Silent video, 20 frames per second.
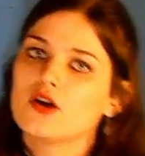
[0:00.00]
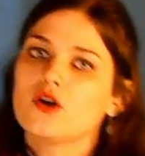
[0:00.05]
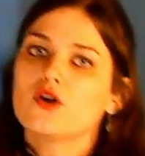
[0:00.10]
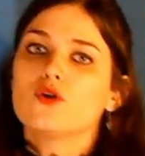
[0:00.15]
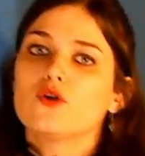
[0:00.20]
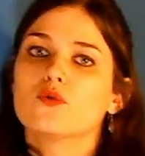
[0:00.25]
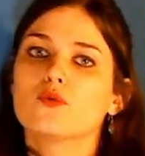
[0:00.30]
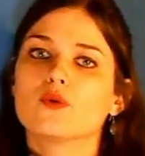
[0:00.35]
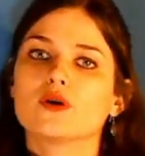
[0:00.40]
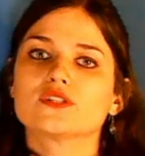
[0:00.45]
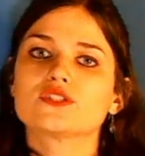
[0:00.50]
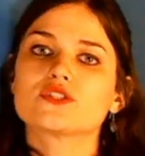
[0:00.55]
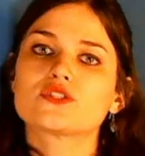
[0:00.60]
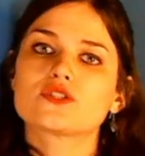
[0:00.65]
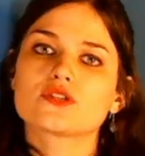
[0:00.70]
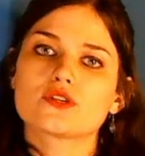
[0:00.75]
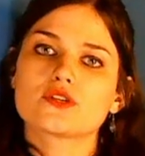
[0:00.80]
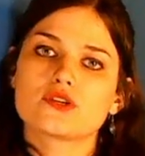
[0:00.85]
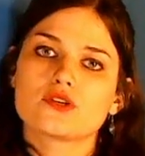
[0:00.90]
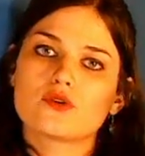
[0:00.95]
Once
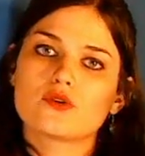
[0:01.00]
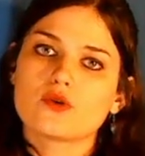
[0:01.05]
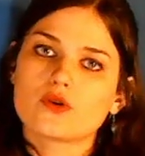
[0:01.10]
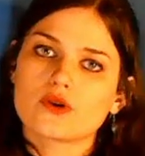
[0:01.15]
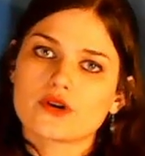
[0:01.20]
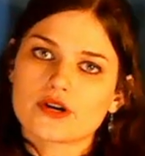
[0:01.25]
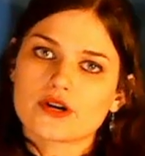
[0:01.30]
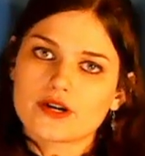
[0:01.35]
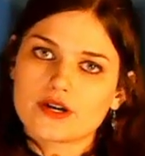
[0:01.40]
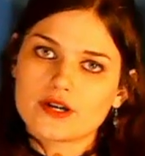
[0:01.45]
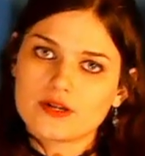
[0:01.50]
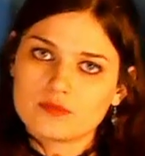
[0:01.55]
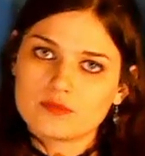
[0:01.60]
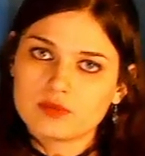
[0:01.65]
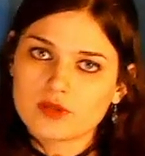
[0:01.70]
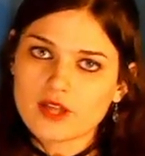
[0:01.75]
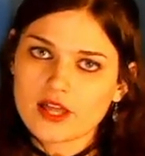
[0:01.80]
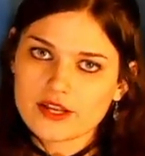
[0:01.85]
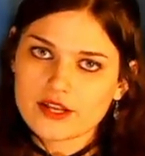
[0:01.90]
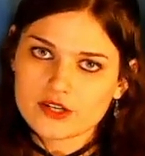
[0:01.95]
your
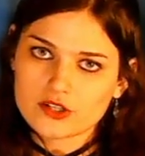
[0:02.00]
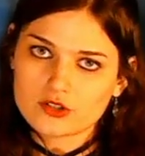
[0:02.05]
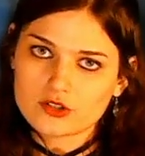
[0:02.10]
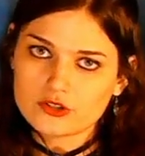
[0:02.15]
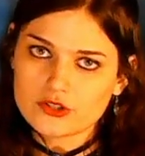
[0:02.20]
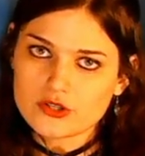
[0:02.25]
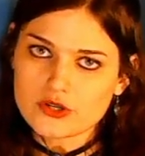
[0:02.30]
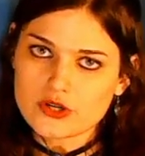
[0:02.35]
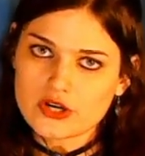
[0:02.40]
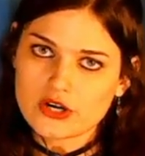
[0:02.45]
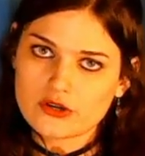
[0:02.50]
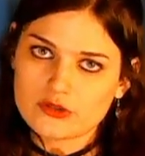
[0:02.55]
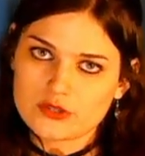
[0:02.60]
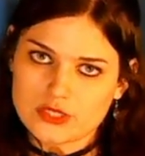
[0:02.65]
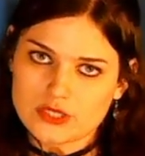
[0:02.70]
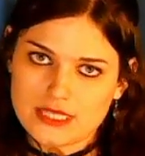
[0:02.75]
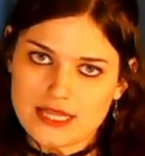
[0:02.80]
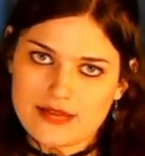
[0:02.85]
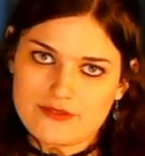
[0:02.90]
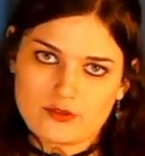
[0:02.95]
blood glucose
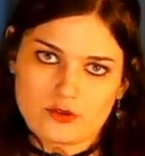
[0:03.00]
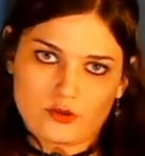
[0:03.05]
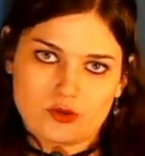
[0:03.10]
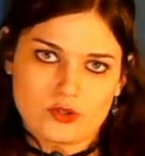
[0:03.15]
level